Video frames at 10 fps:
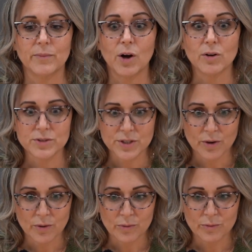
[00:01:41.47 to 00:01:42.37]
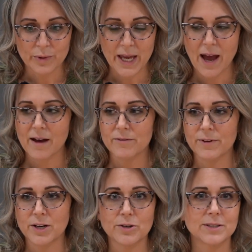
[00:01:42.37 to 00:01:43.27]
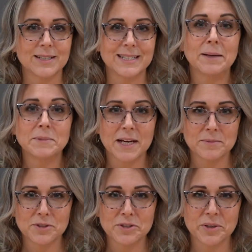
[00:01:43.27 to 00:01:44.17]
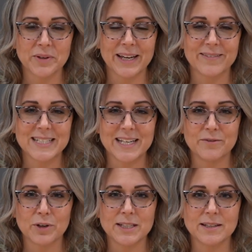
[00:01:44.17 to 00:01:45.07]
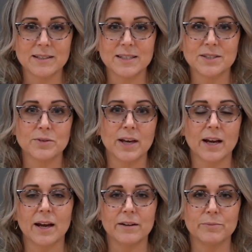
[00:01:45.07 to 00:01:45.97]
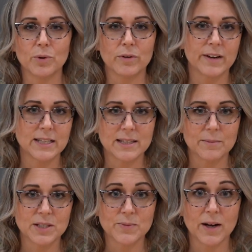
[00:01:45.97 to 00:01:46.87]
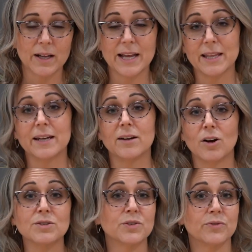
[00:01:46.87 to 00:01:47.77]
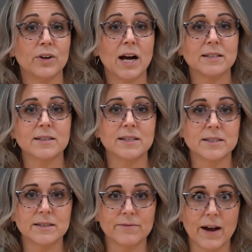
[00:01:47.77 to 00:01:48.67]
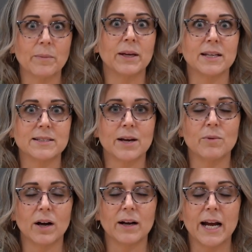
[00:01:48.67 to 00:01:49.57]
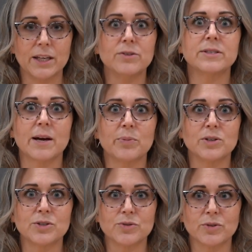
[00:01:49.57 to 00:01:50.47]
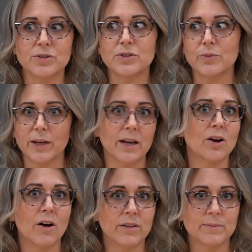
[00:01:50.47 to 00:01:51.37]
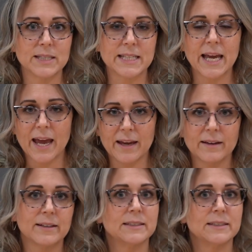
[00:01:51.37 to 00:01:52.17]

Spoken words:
Also, we have vendors that sometimes are slow to give us invoices, and so that kind of motivates them as well. And then also for us, because the family can say, well, I used that purchase order, so we can call them and say, hey,